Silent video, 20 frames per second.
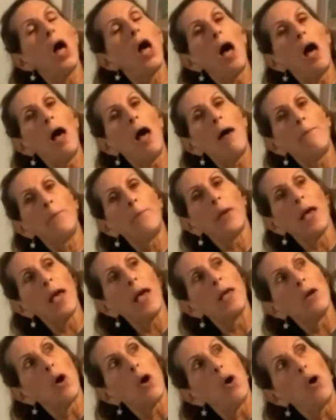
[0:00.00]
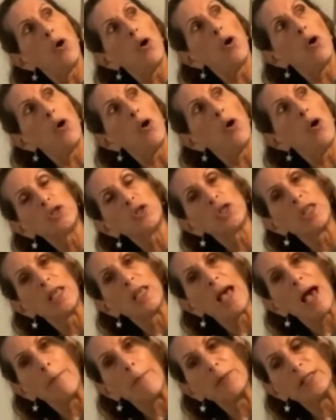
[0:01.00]
up and over to the
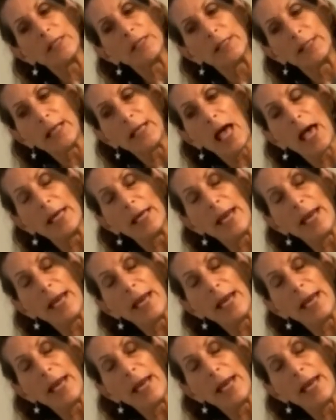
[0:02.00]
opposite side.